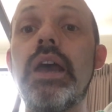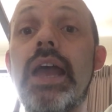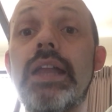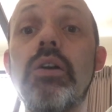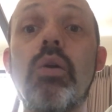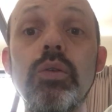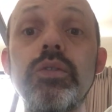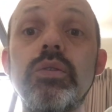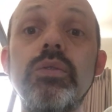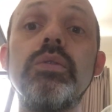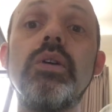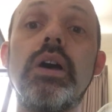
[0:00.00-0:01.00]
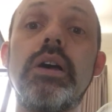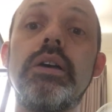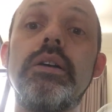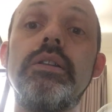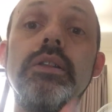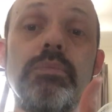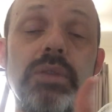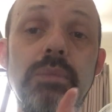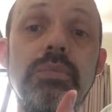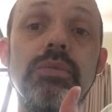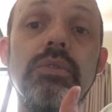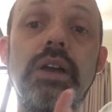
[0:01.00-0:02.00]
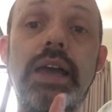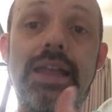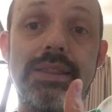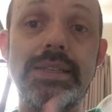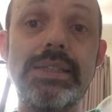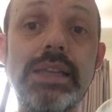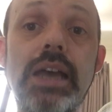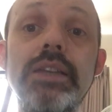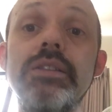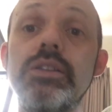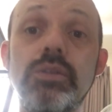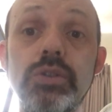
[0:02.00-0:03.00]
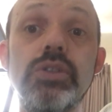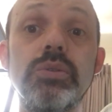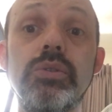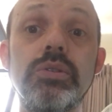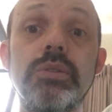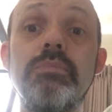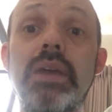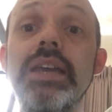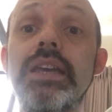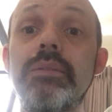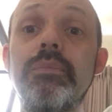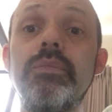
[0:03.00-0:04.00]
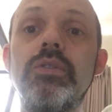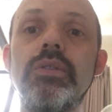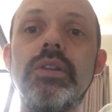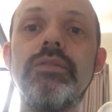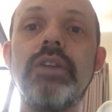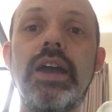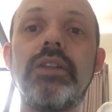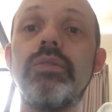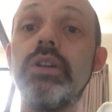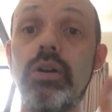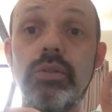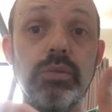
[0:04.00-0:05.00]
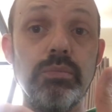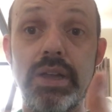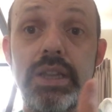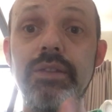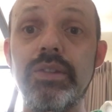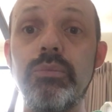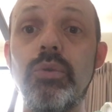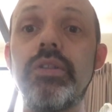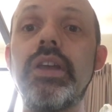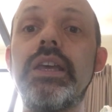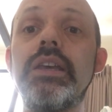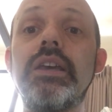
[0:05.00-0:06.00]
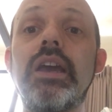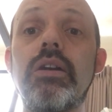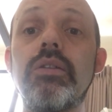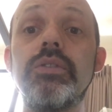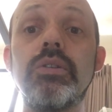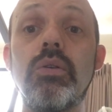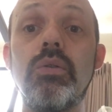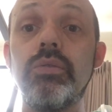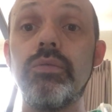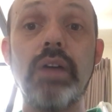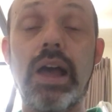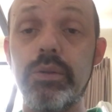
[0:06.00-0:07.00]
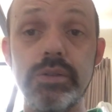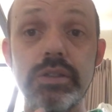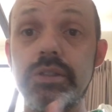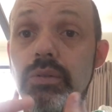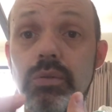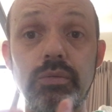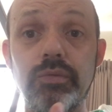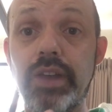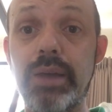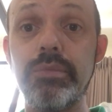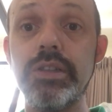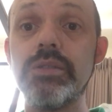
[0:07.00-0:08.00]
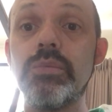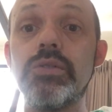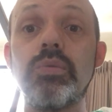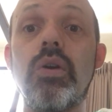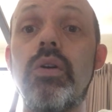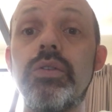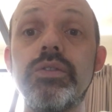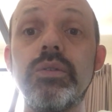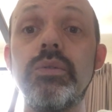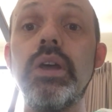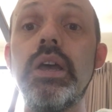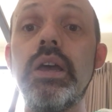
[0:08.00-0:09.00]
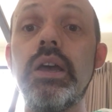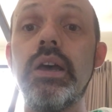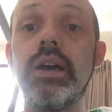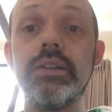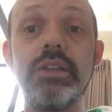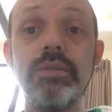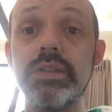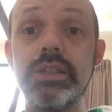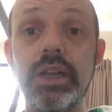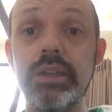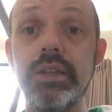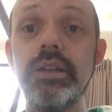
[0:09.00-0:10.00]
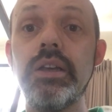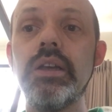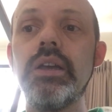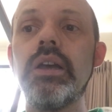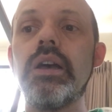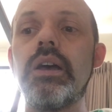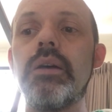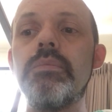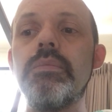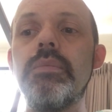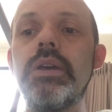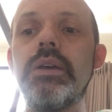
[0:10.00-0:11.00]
And also uh, the people at the site, those who could make it to the factory, although many of them were taking care of their own houses, their own families, which were also uh, devastated. Um,